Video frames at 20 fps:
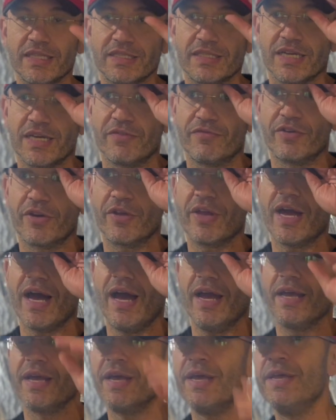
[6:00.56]
very
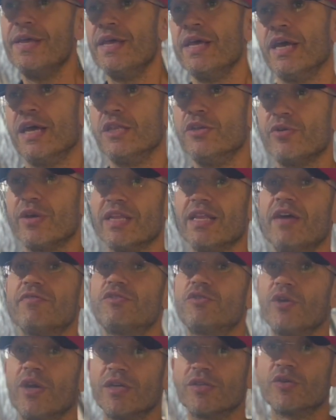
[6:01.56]
high. And you can have
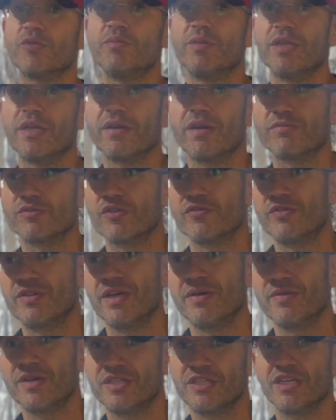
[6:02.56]
300 milligrams of
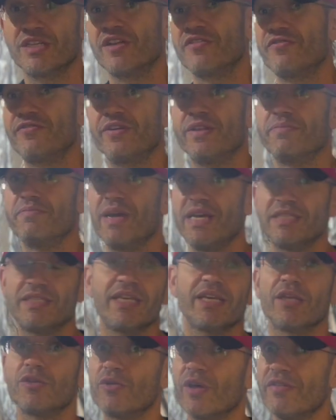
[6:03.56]
DMHA that feel
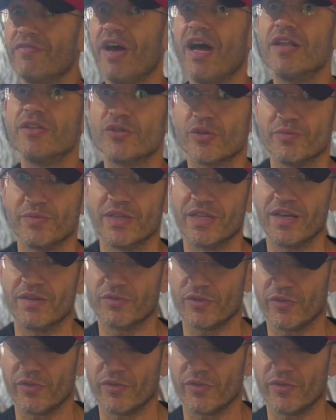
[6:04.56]
amazing, and you can have 100 milligrams of